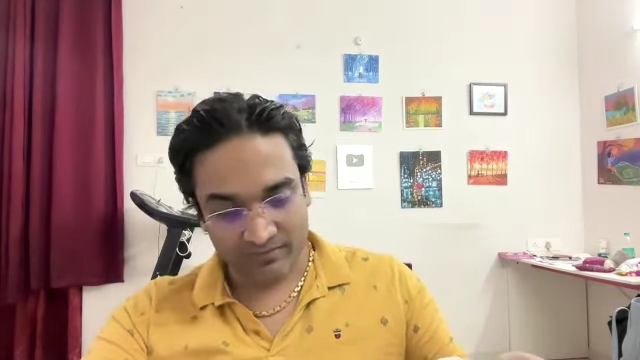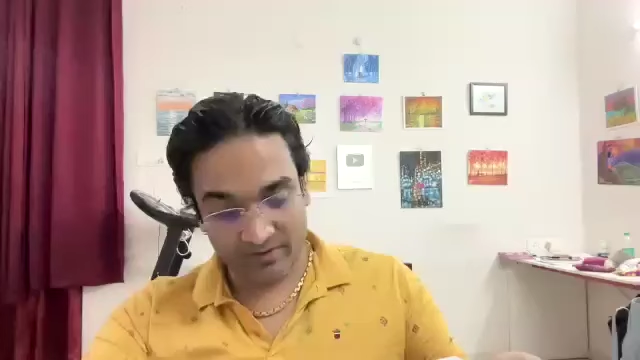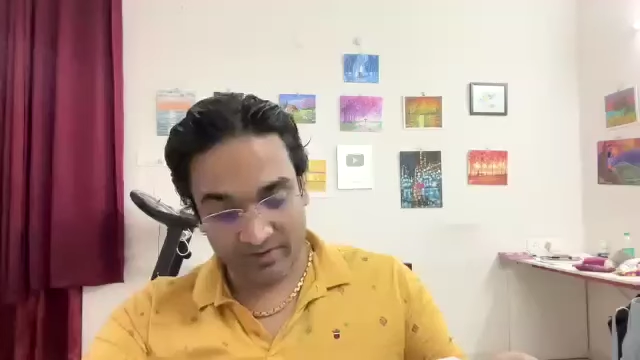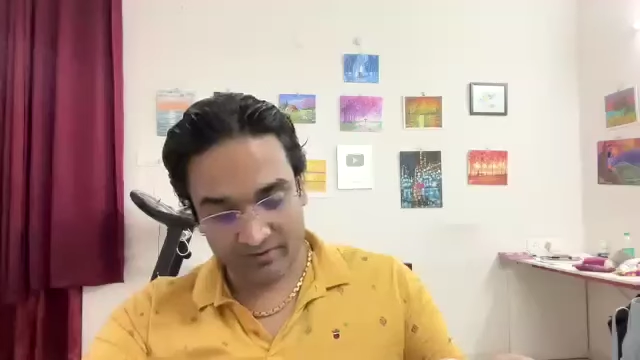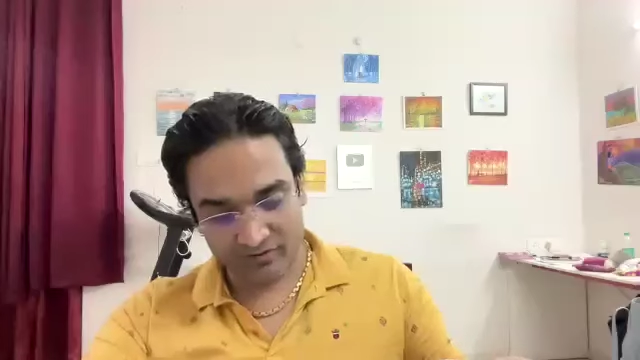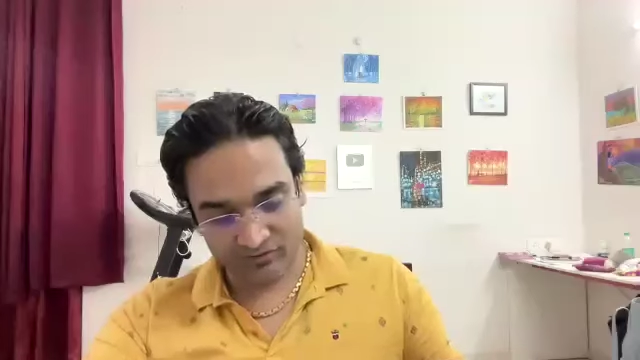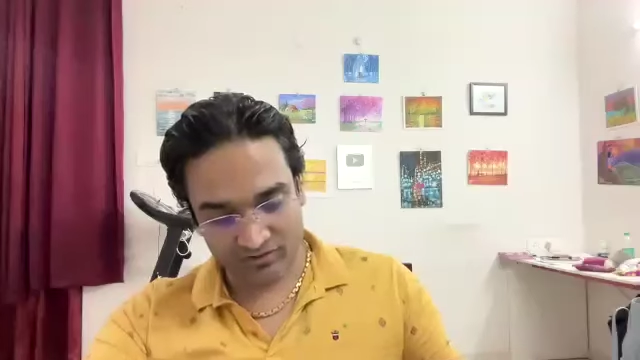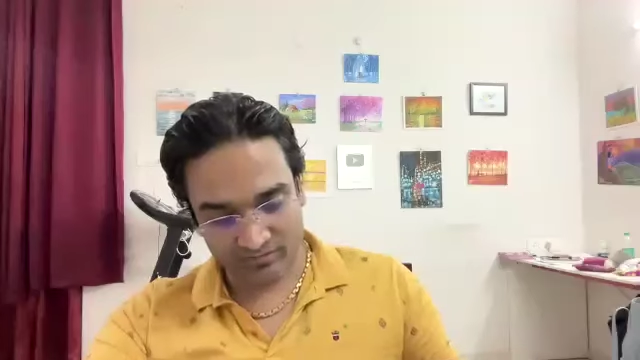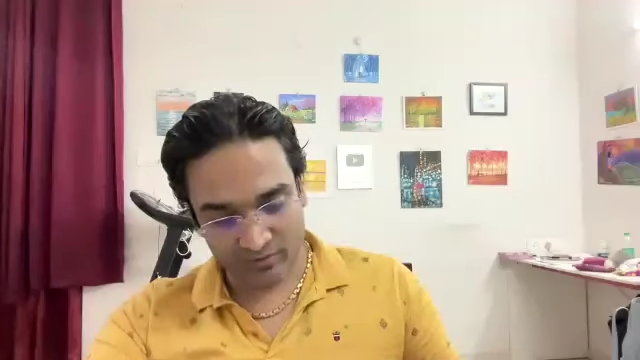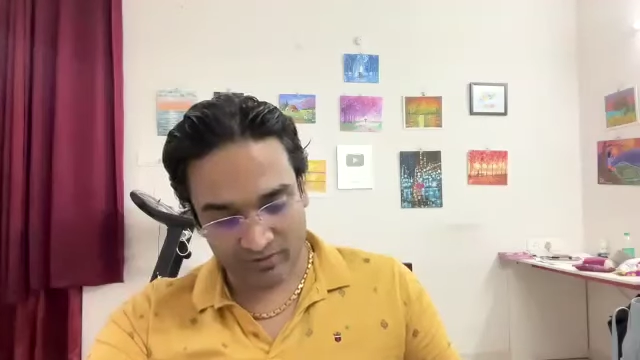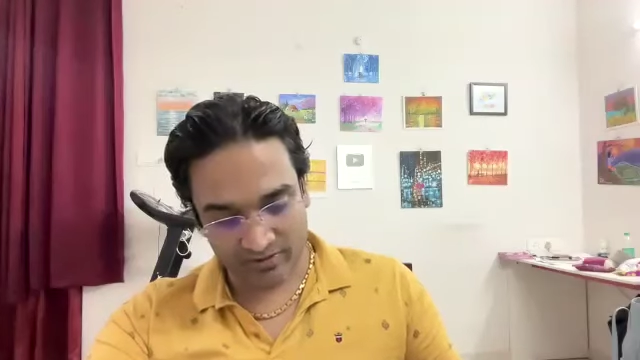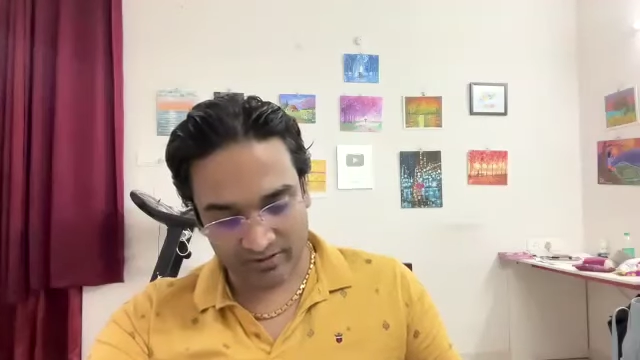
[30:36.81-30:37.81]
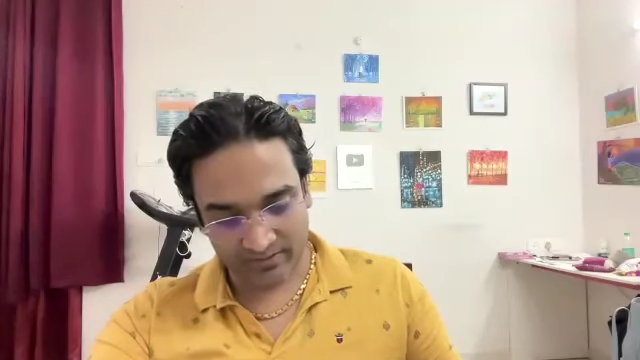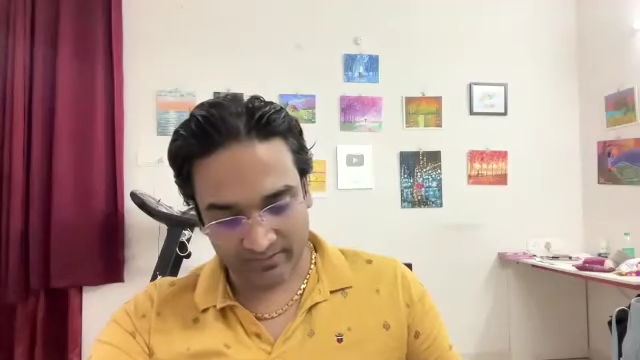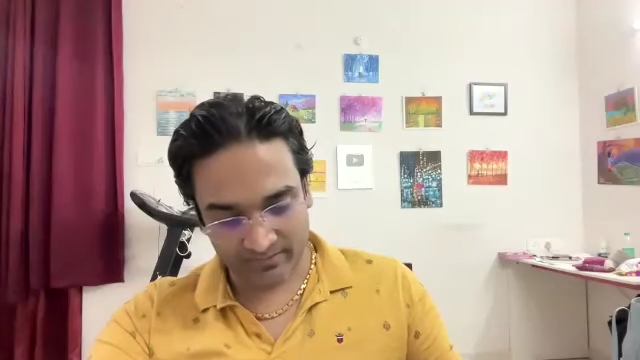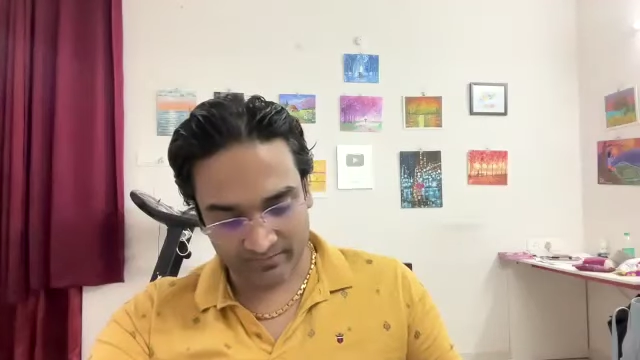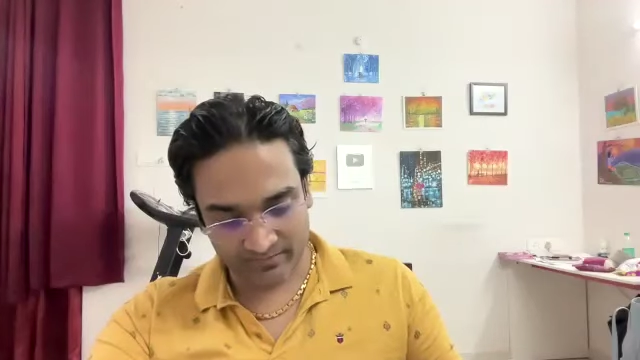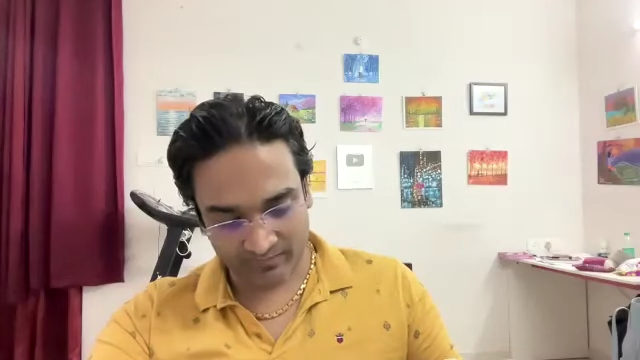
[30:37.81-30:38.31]
relationship building,
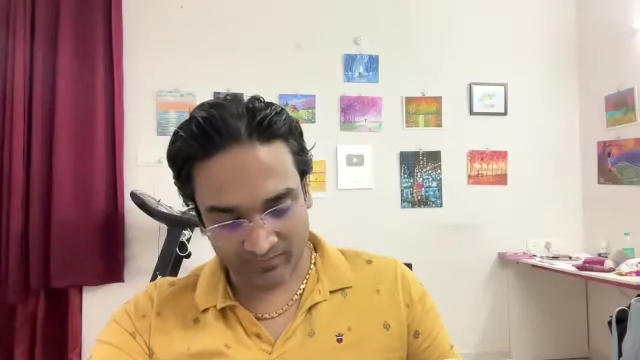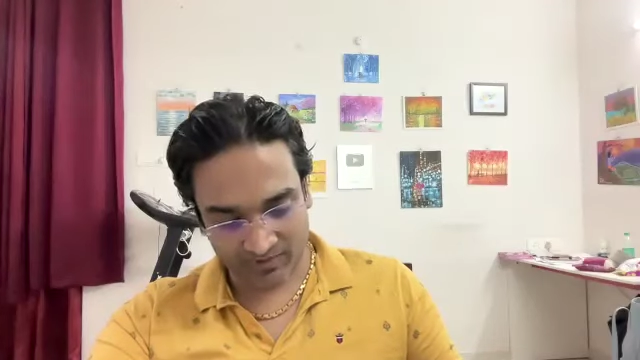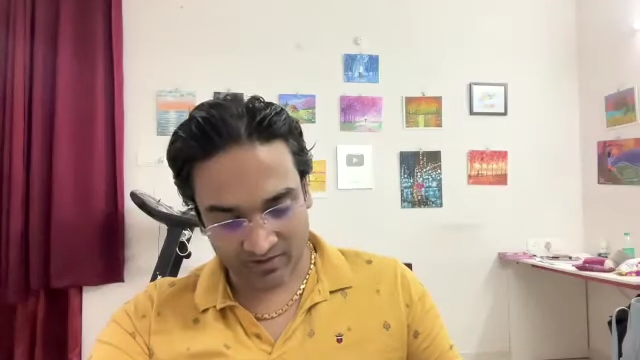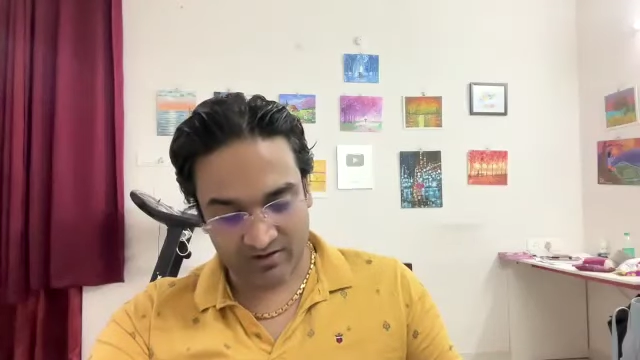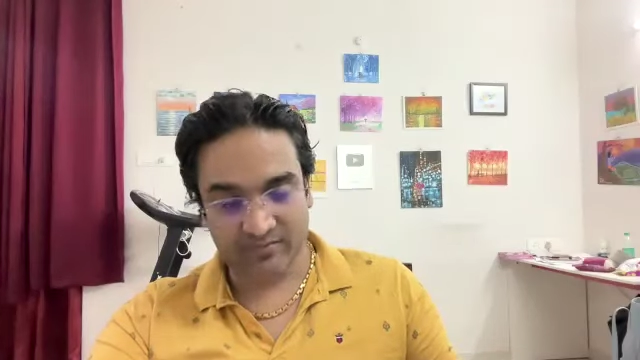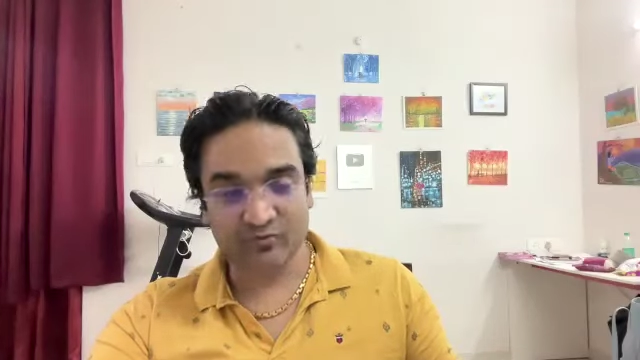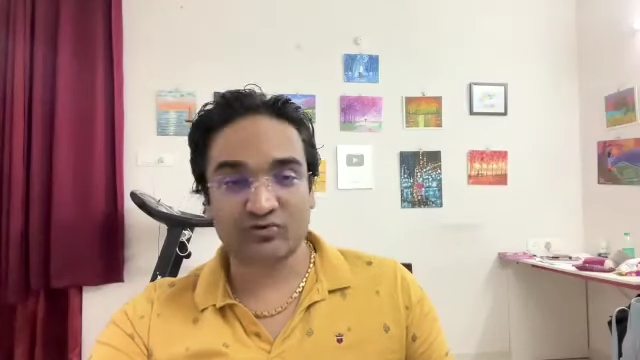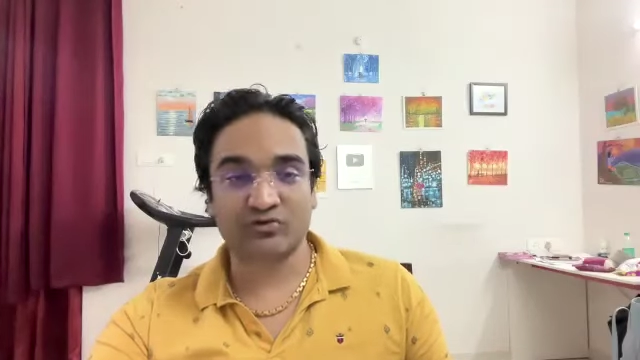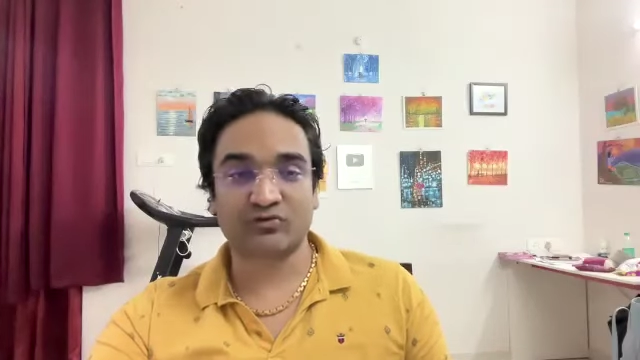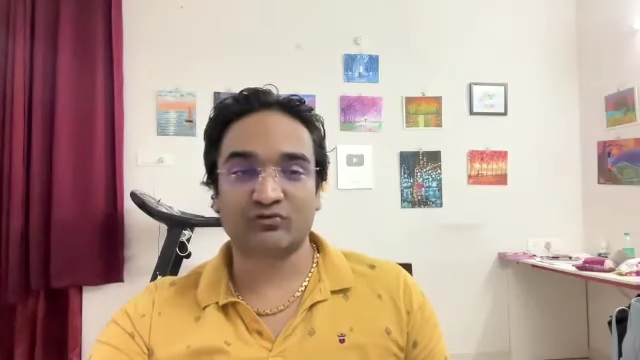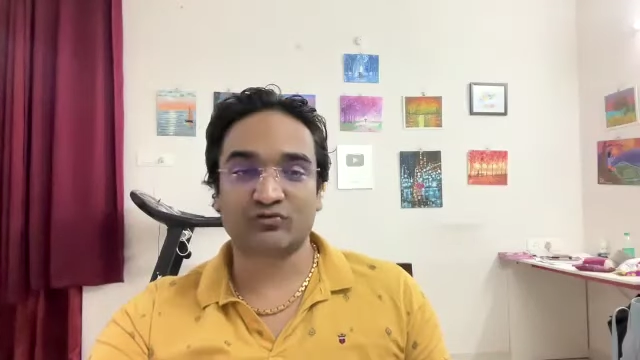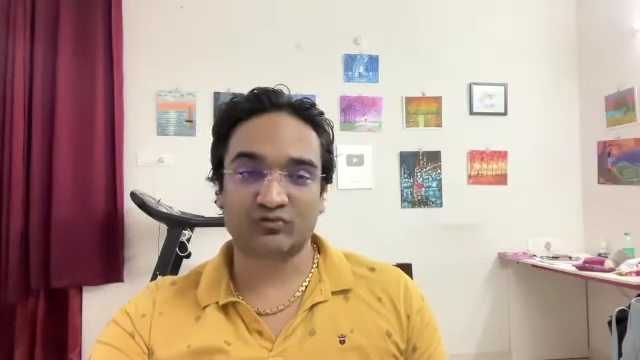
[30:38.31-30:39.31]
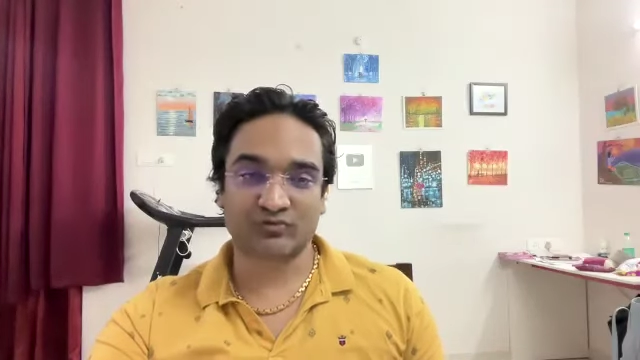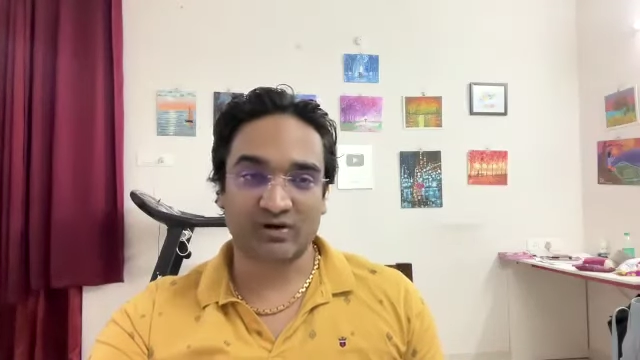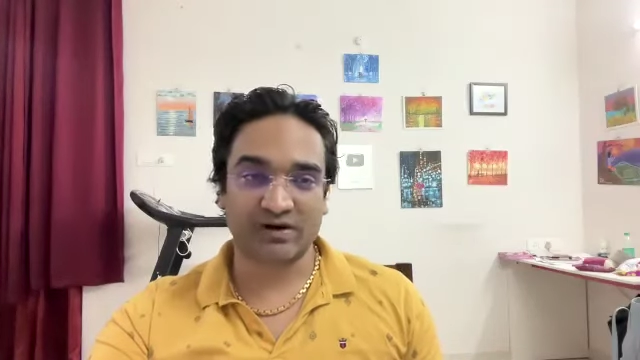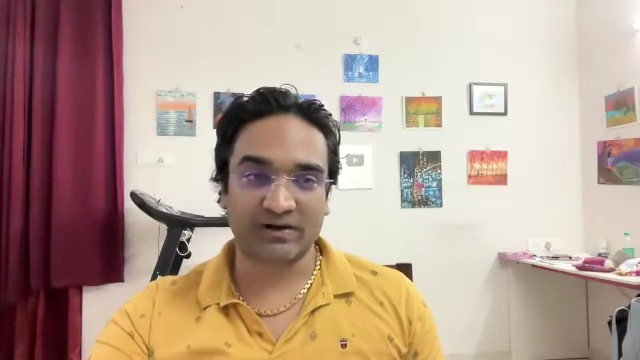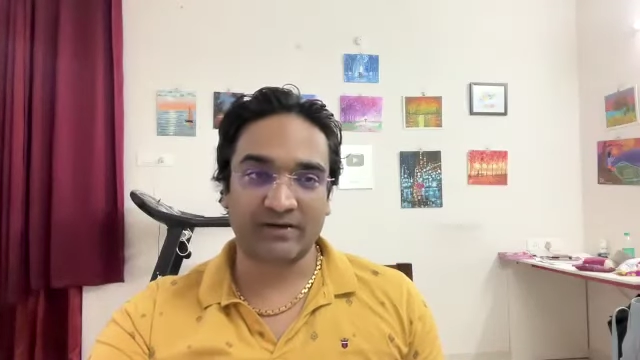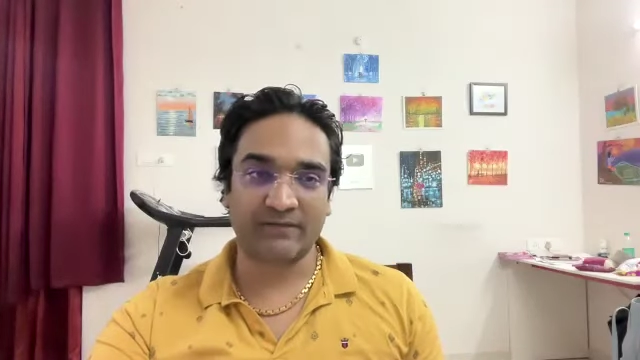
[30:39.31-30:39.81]
contribution to the
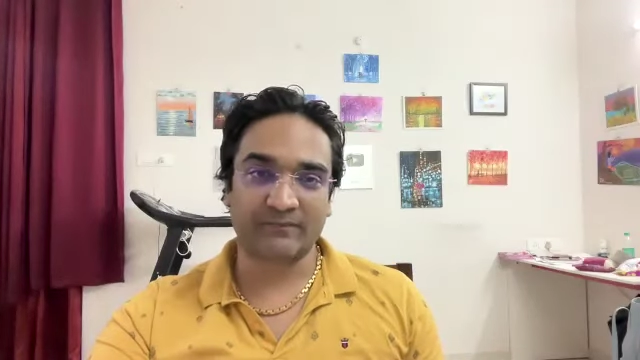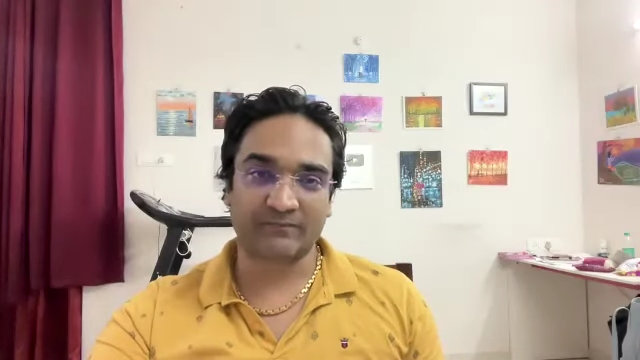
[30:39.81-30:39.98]
society,